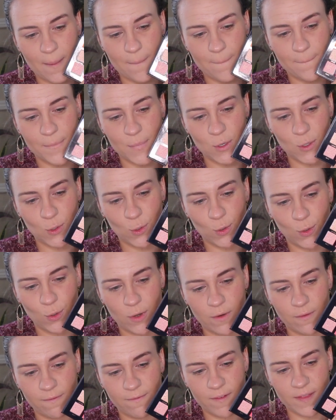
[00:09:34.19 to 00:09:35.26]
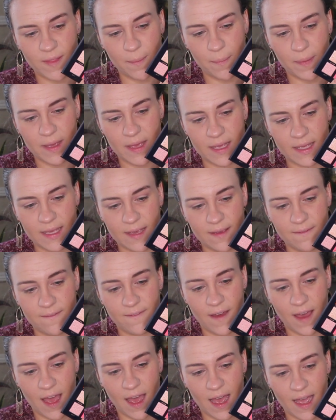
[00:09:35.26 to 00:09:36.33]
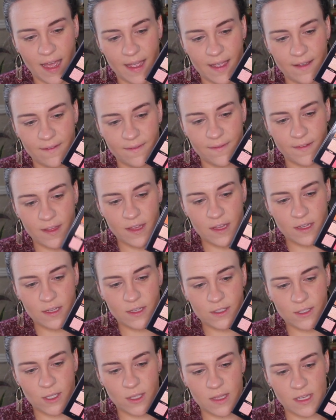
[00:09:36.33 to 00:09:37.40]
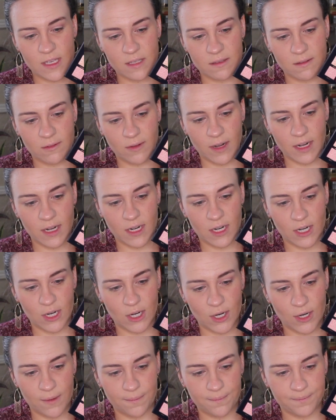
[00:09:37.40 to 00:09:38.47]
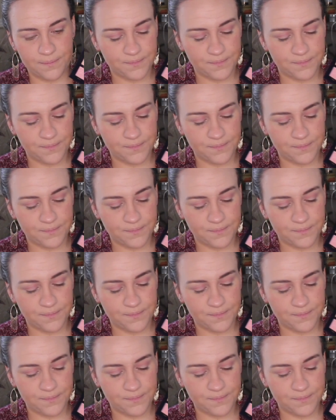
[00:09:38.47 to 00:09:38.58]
Mood for the pinky vibe. So this one right here.